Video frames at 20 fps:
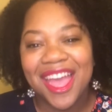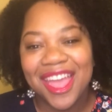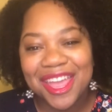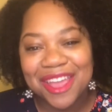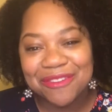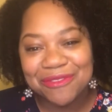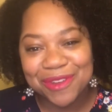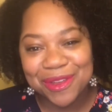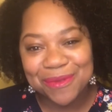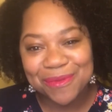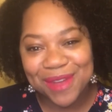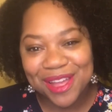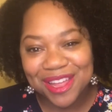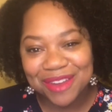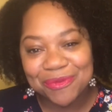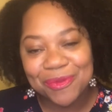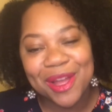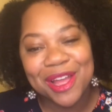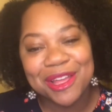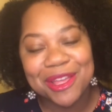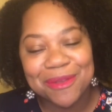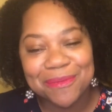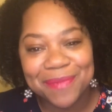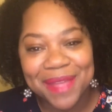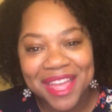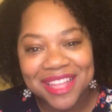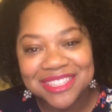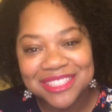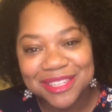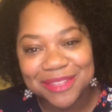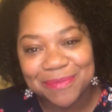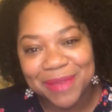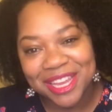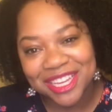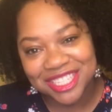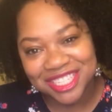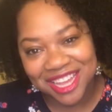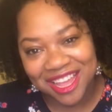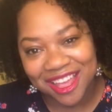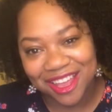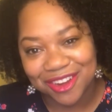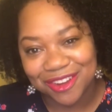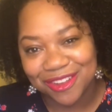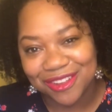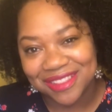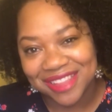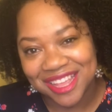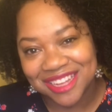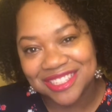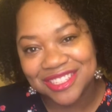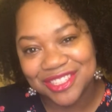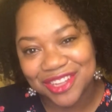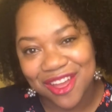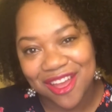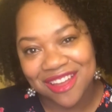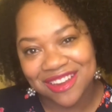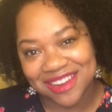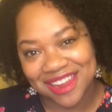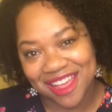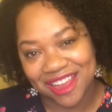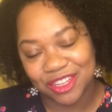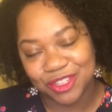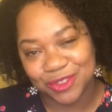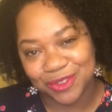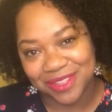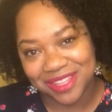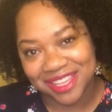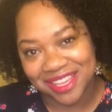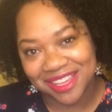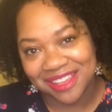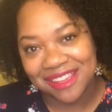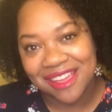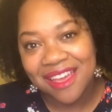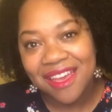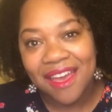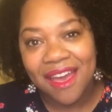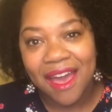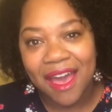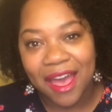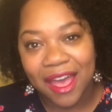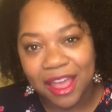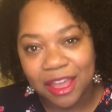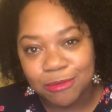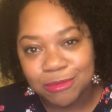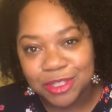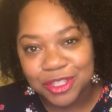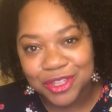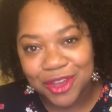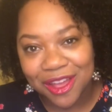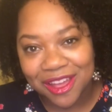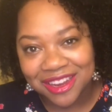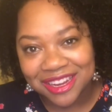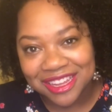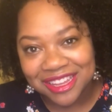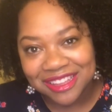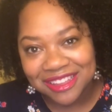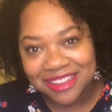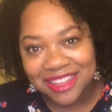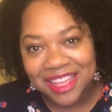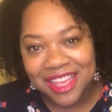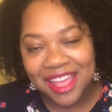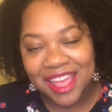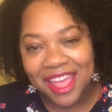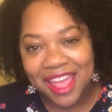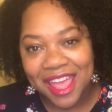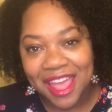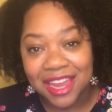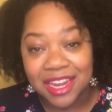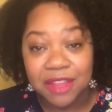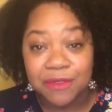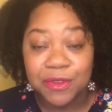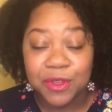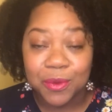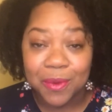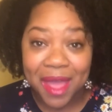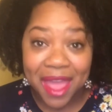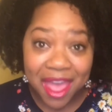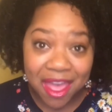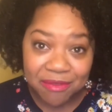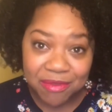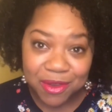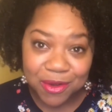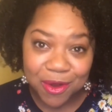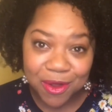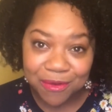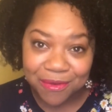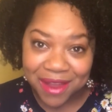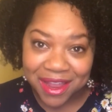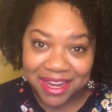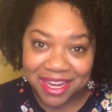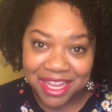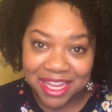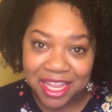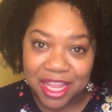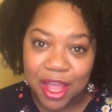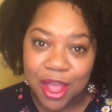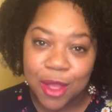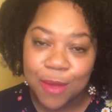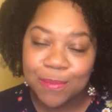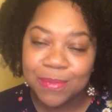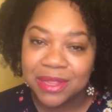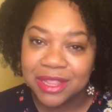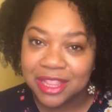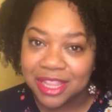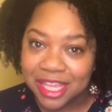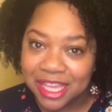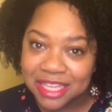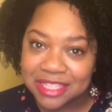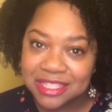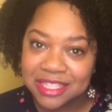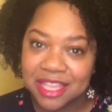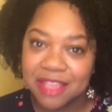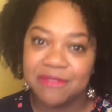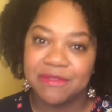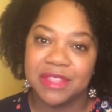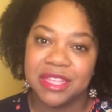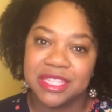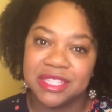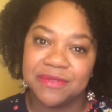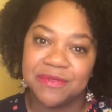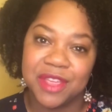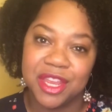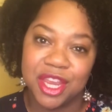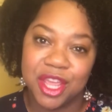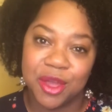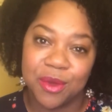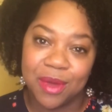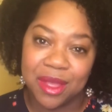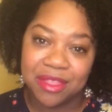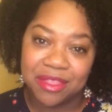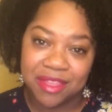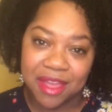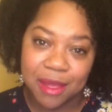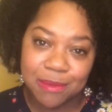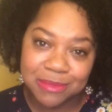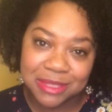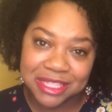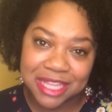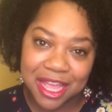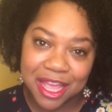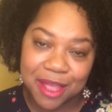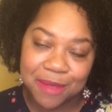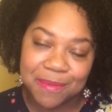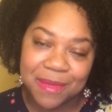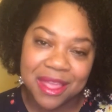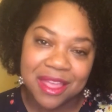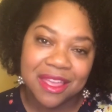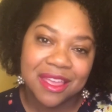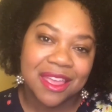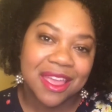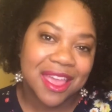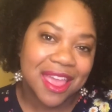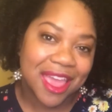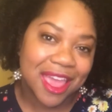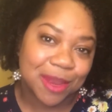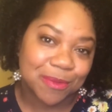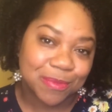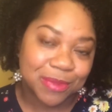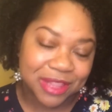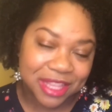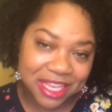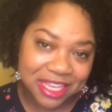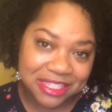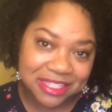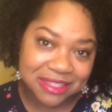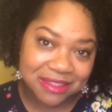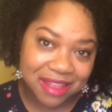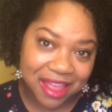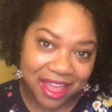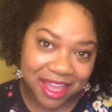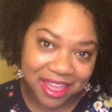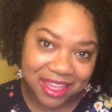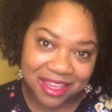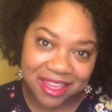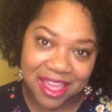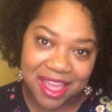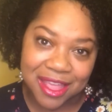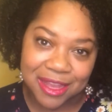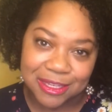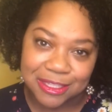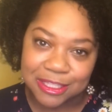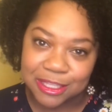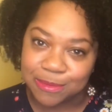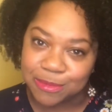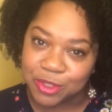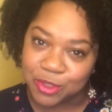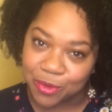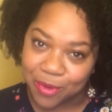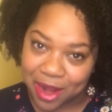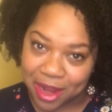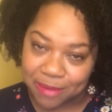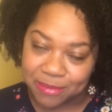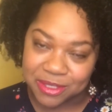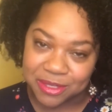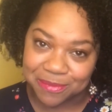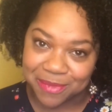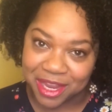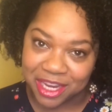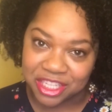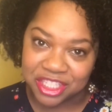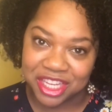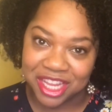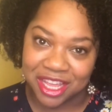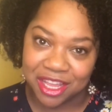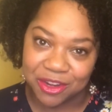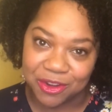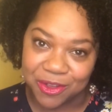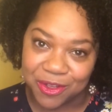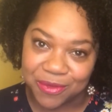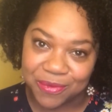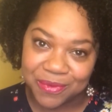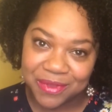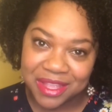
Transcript: everyone, welcome back to my channel, Let's Talk Naturally. I'm Shauna, and if you haven't already, please give this video a thumbs up and please like and subscribe to my channel.